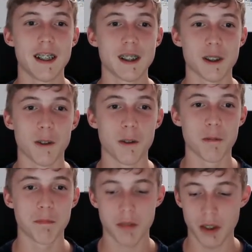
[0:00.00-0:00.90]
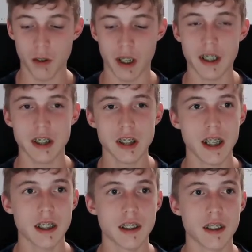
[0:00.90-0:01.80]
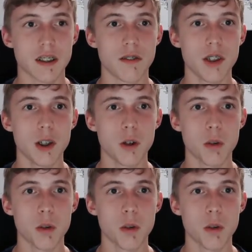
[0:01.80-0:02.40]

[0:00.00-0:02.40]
So okay, let's just get into the video.